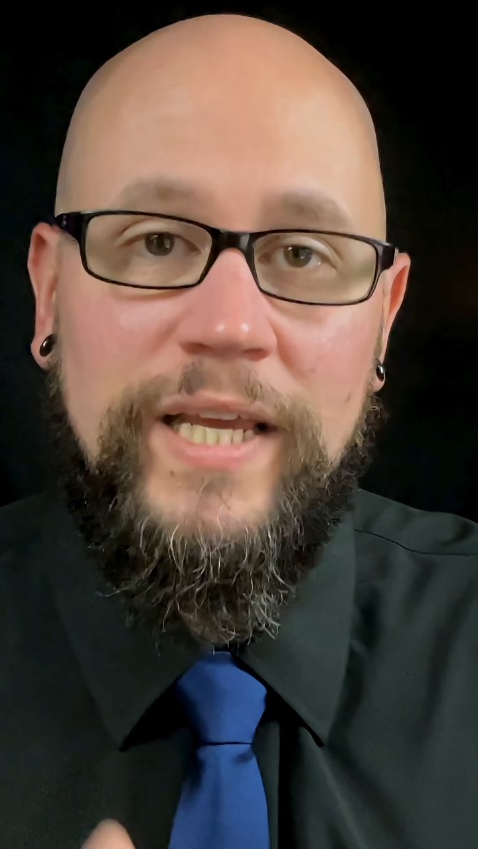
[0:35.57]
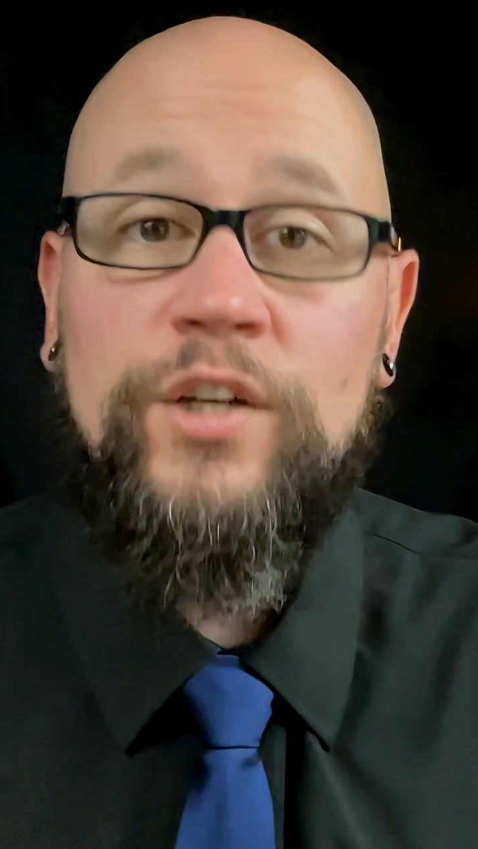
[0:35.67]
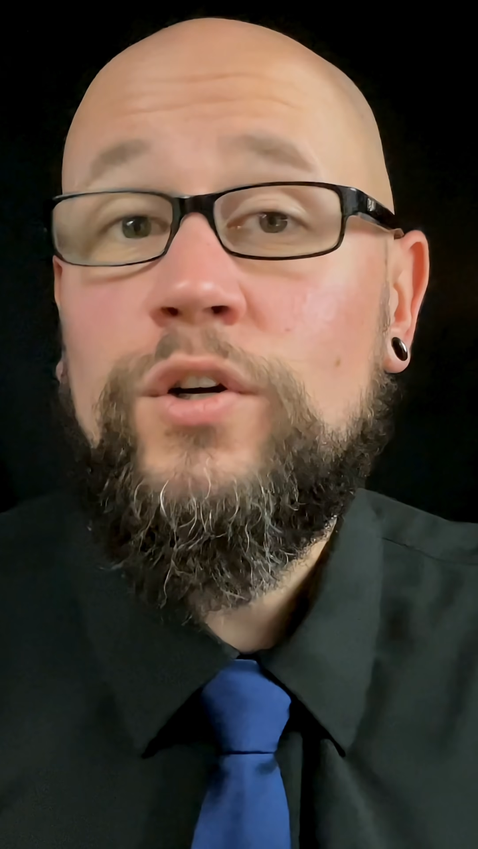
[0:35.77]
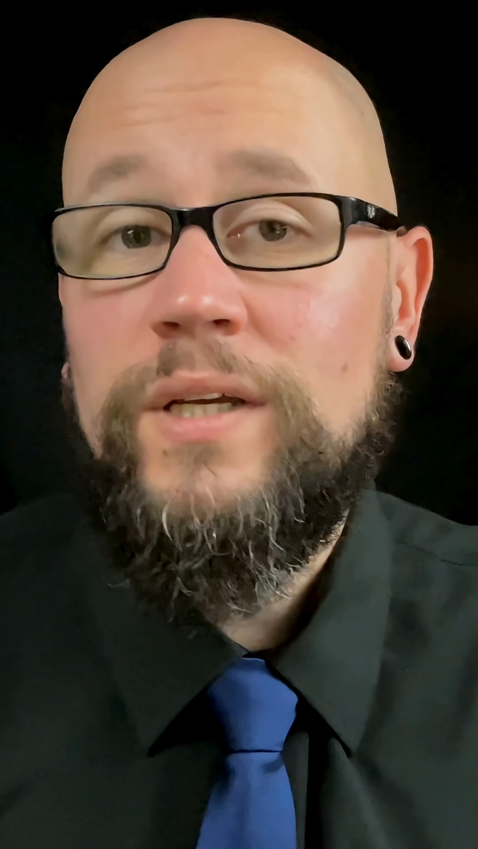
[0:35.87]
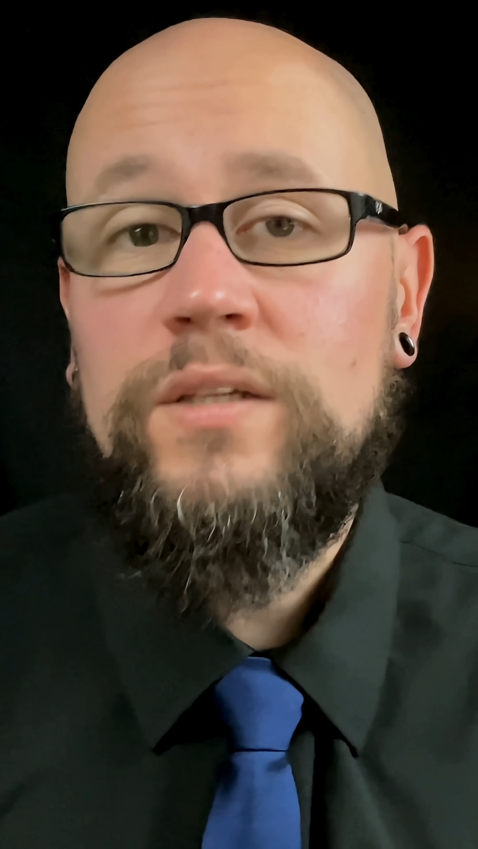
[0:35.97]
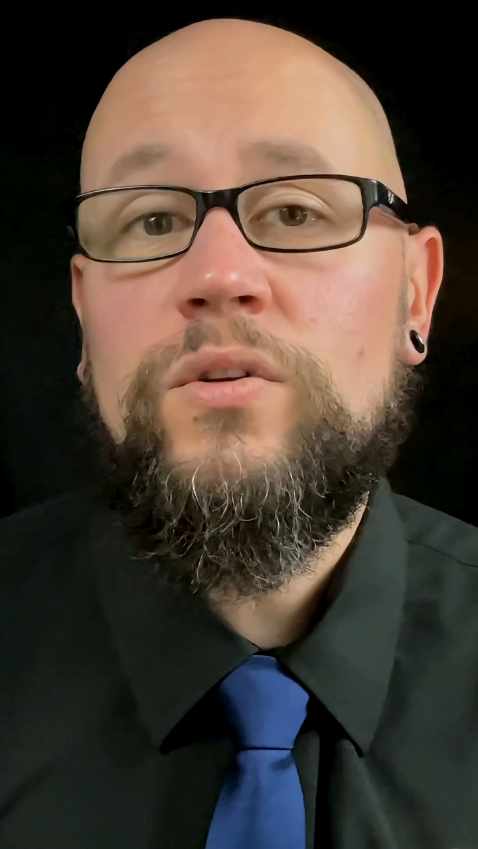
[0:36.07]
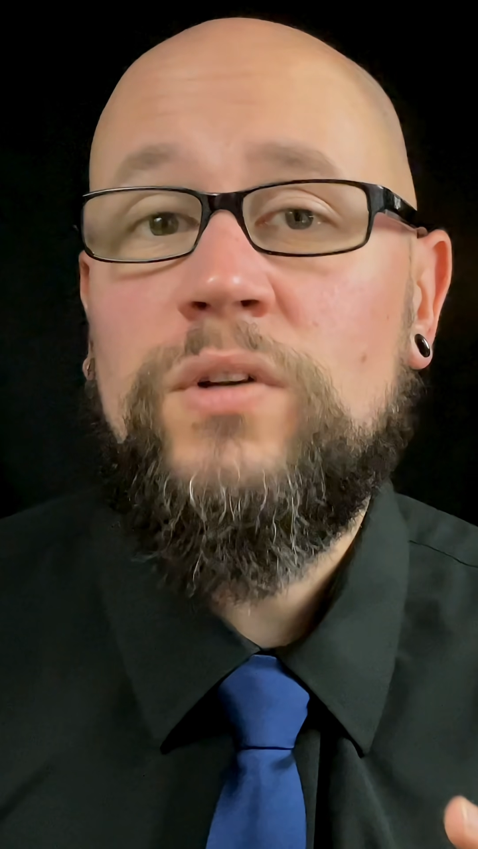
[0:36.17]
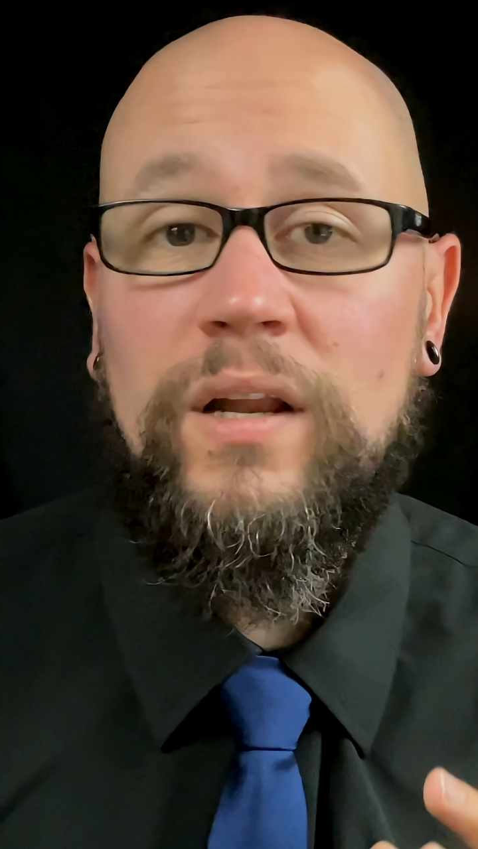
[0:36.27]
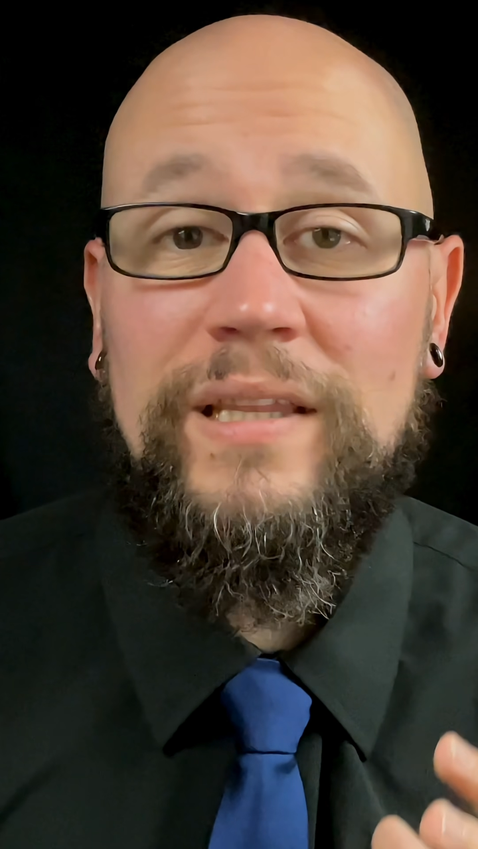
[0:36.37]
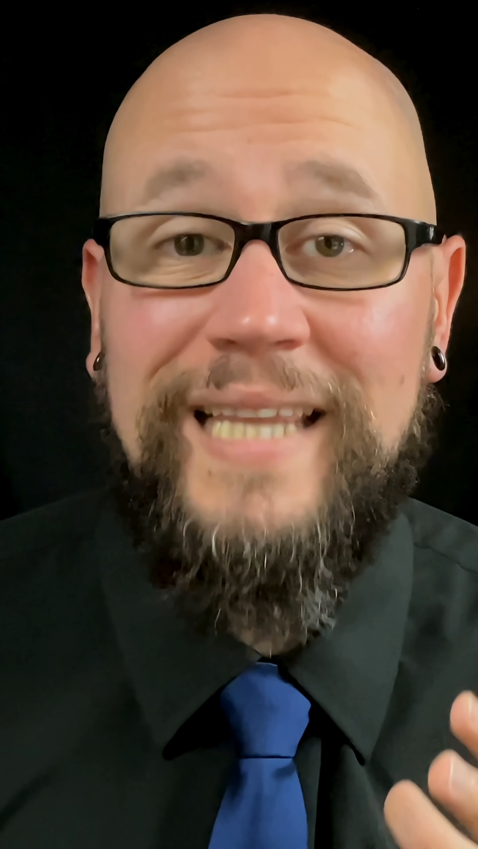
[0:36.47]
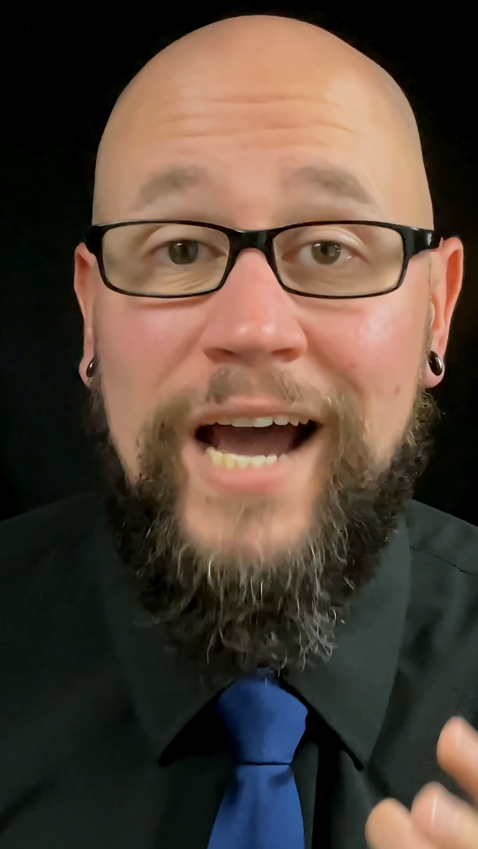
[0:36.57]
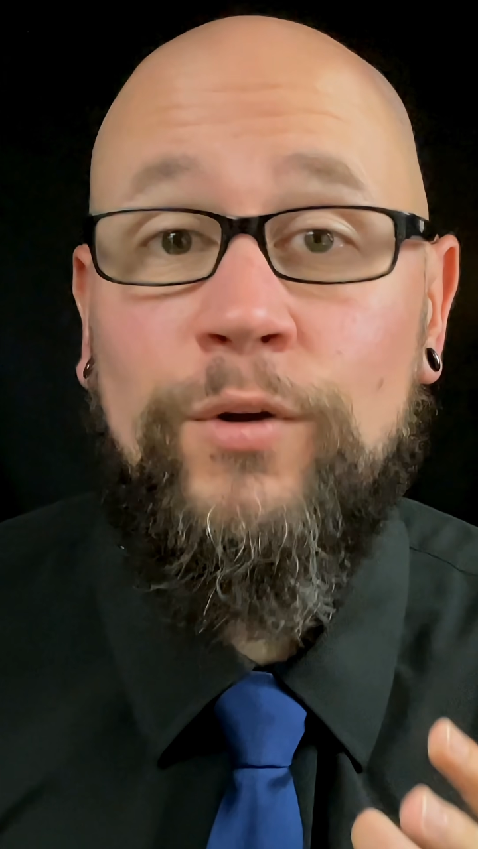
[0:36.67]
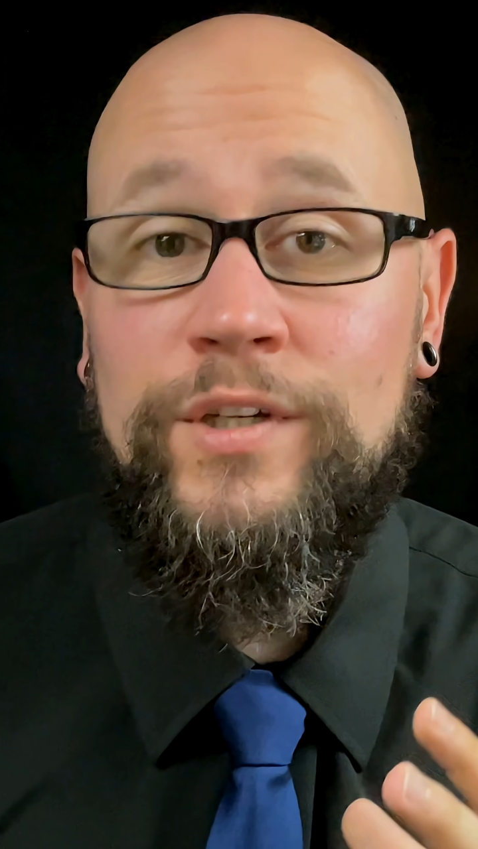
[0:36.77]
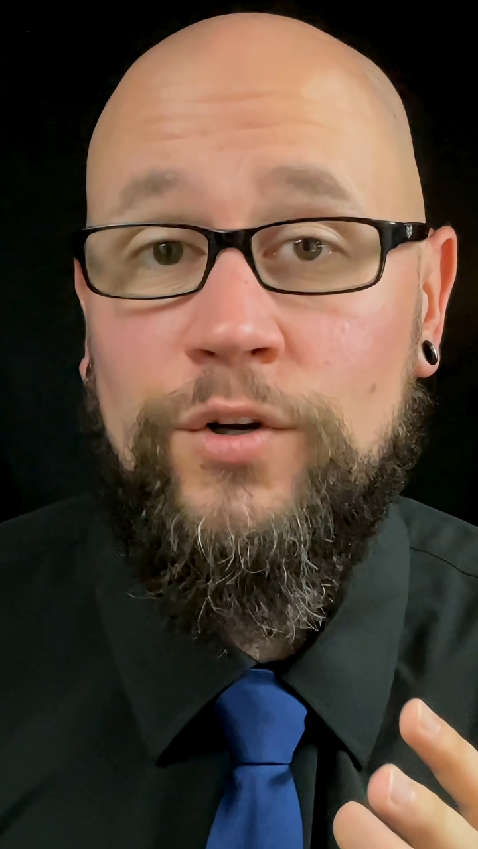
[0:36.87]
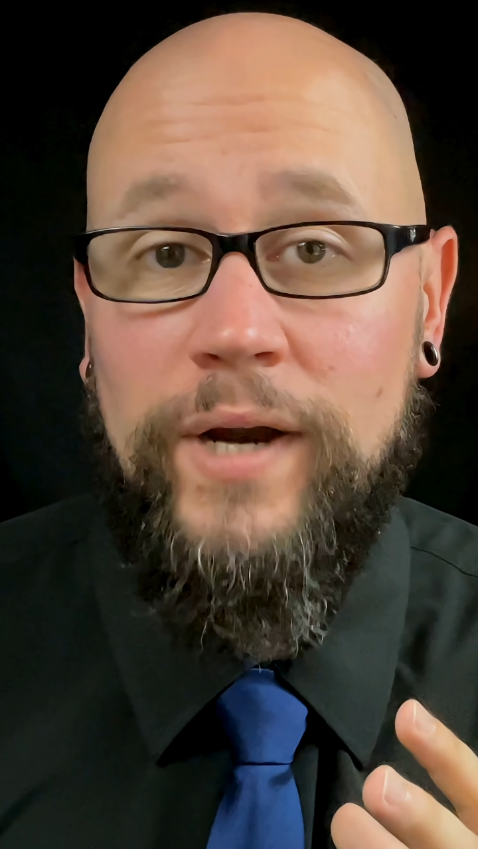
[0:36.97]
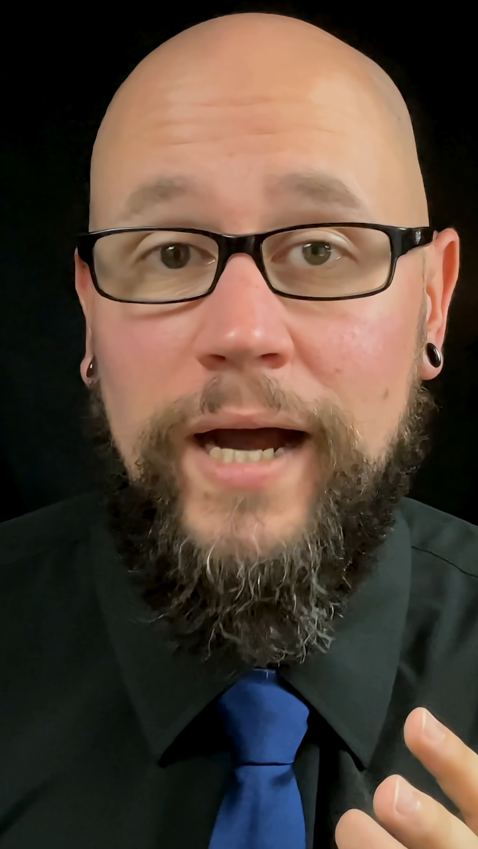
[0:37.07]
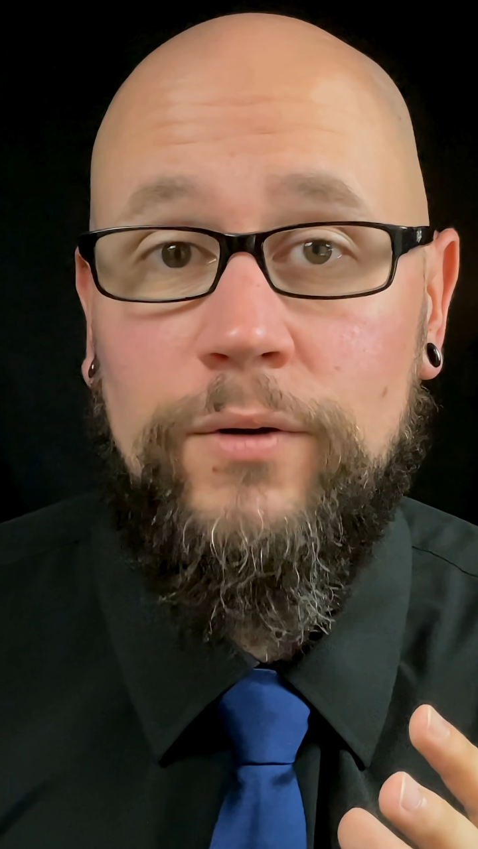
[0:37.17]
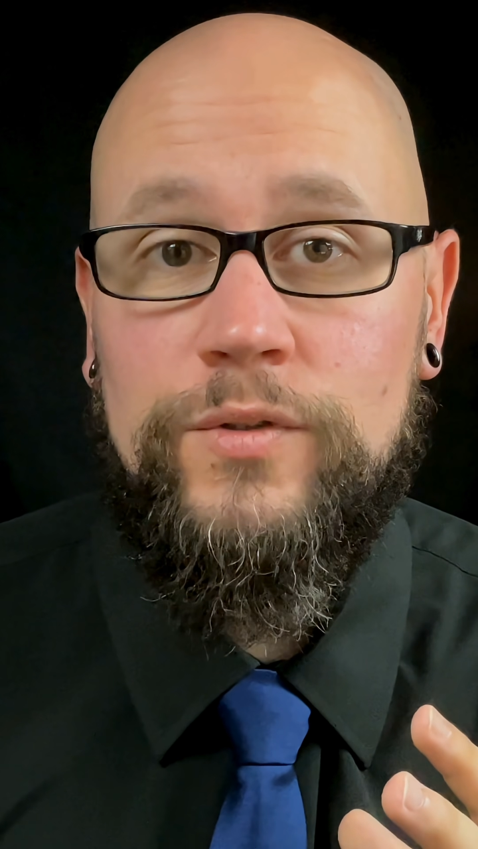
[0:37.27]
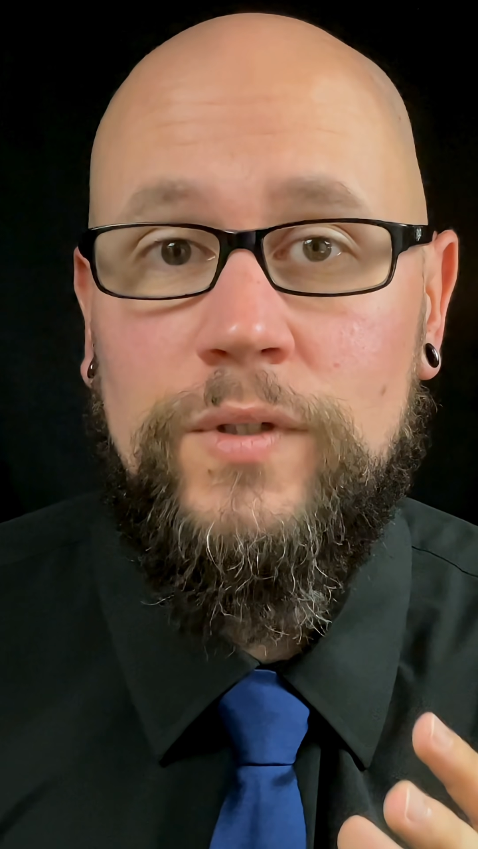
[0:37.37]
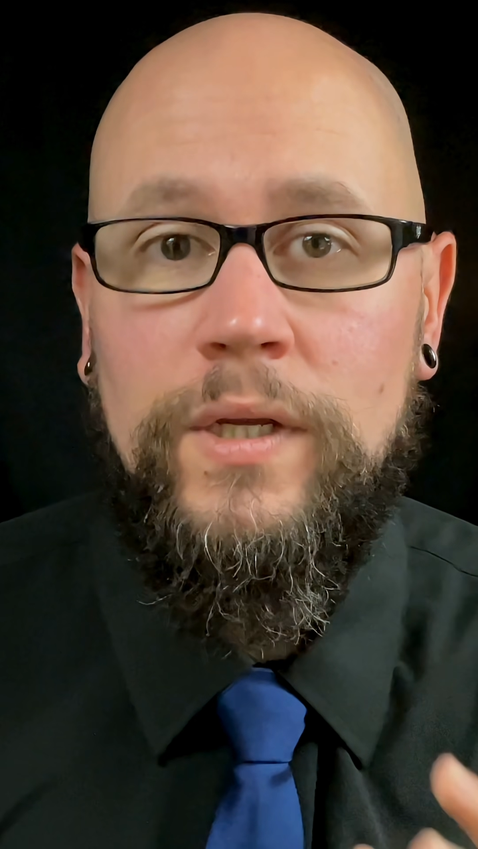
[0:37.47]
and cookies are not allowed in your
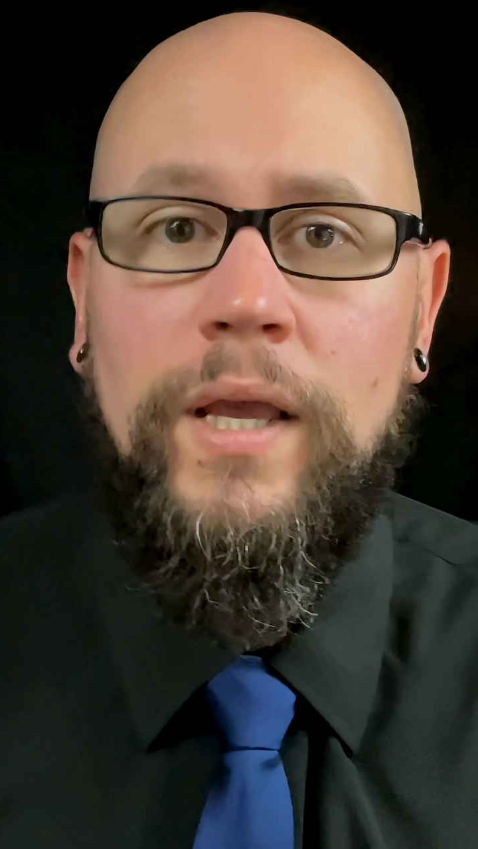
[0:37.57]
house,